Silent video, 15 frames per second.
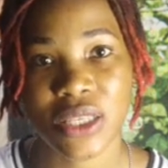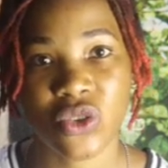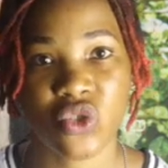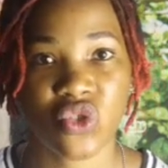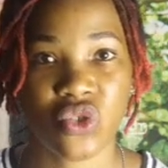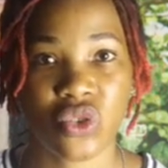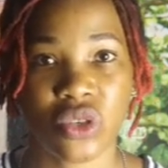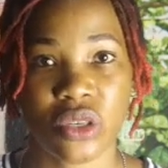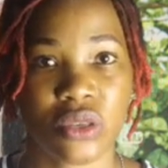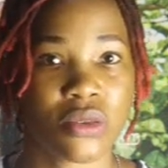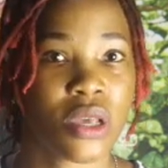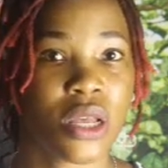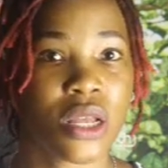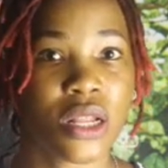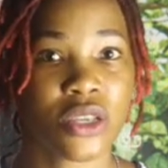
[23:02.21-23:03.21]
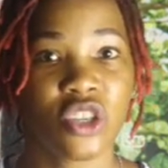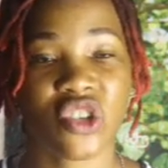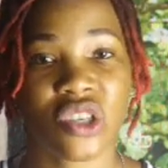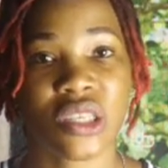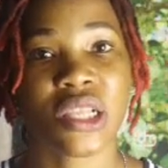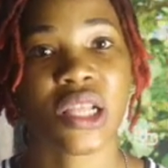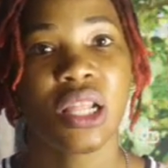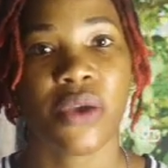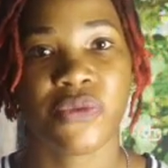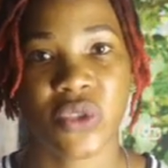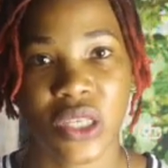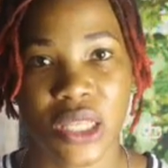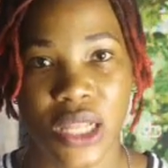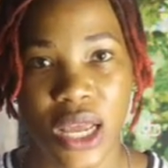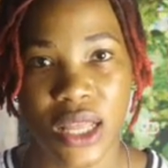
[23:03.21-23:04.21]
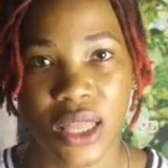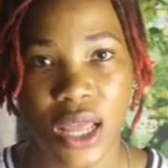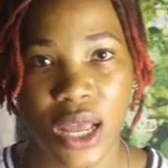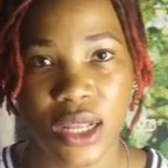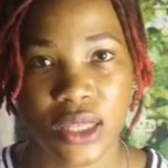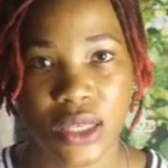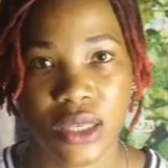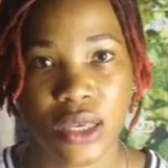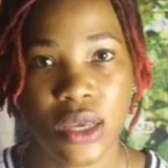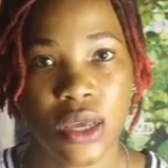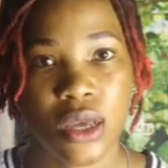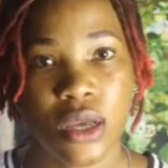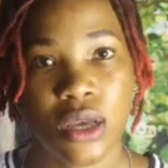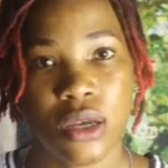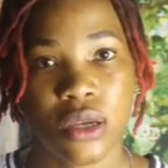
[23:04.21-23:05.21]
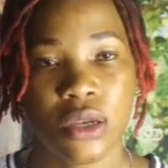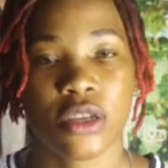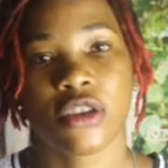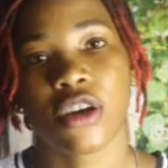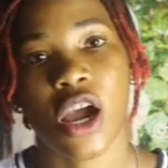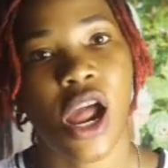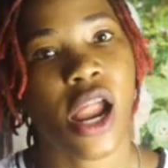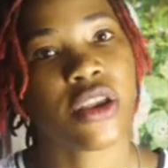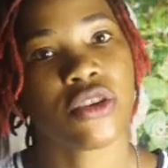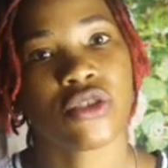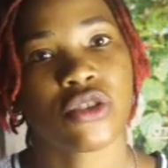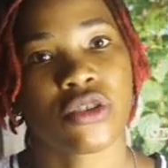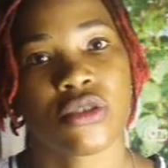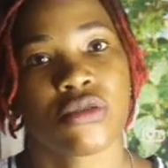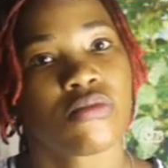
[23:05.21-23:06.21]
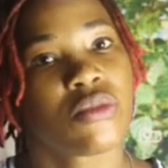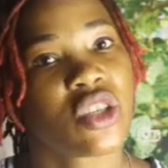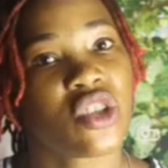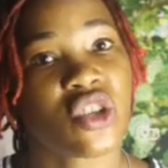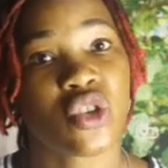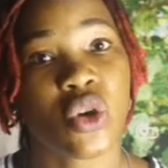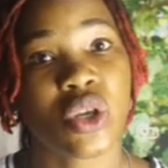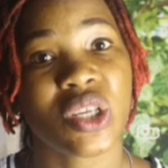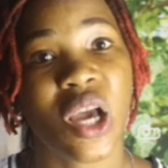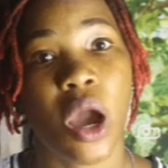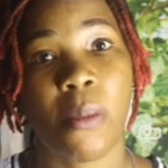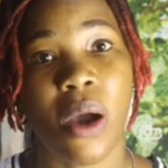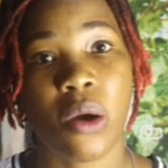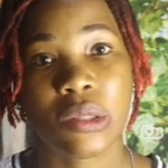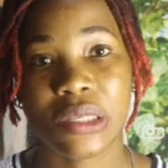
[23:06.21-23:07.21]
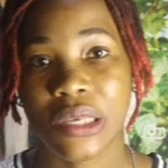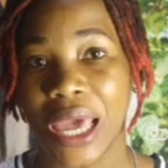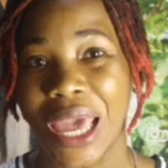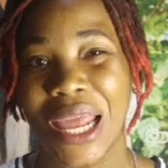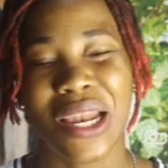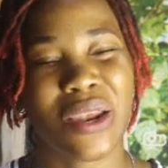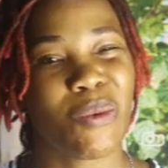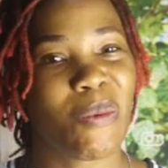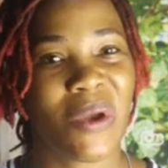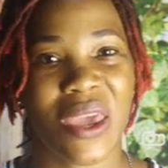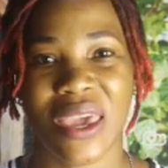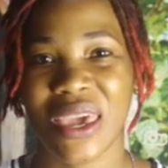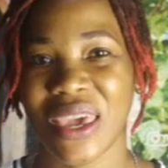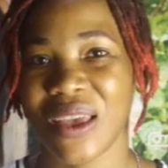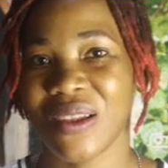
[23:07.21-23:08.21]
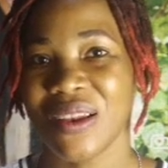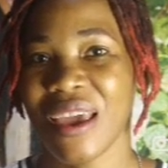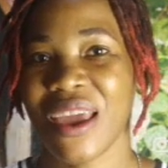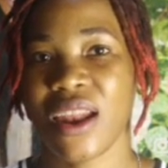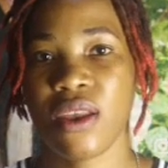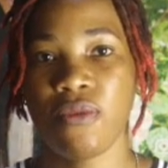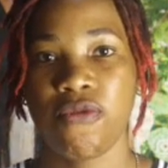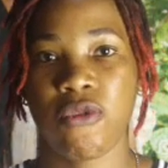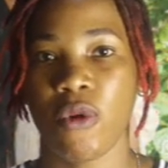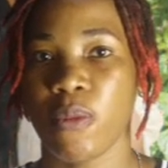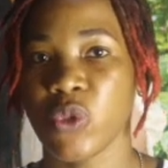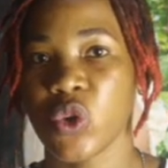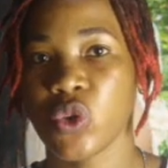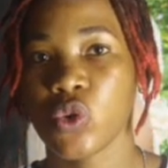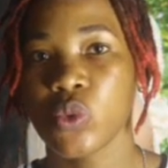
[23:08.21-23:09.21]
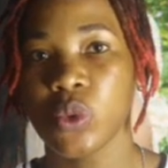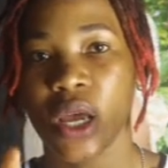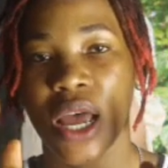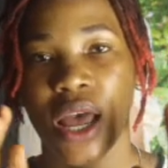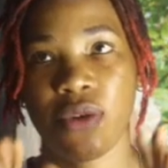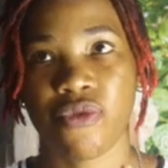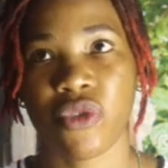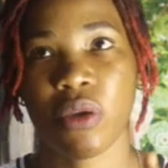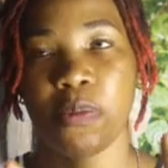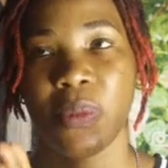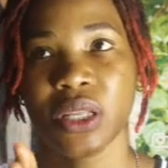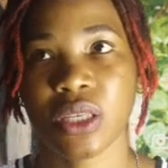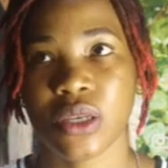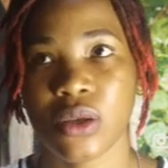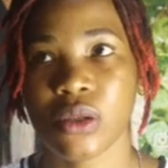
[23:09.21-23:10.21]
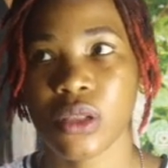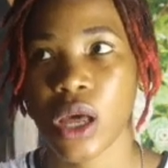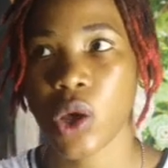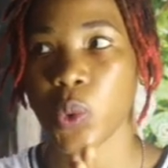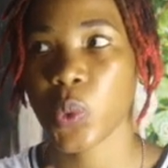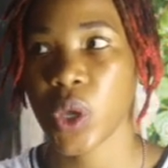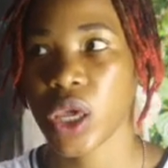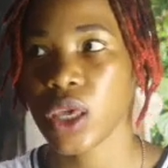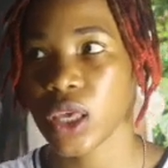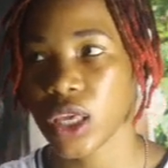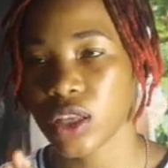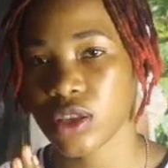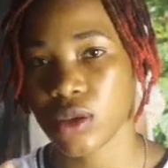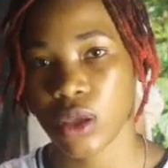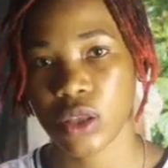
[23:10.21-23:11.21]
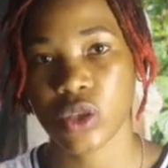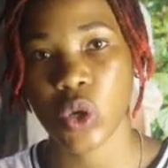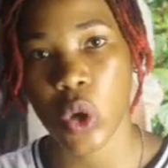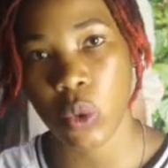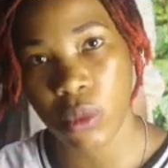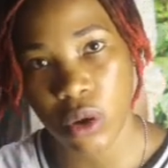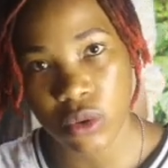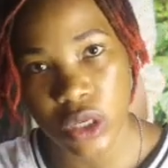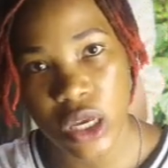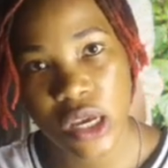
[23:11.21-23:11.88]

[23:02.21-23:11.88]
You just left it like that, and it's just going to come out anyway in any form. You don't have a particular way it's going to come out.